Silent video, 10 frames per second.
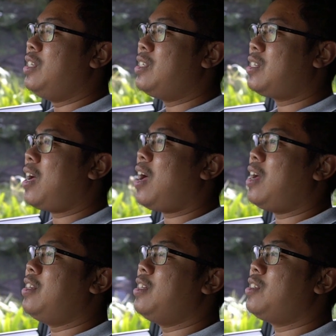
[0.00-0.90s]
this
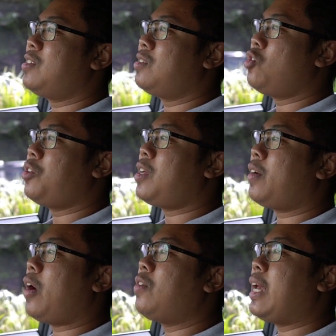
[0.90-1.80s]
car, this Toyota
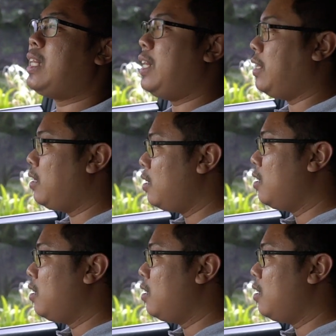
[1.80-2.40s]
Crown Athlete,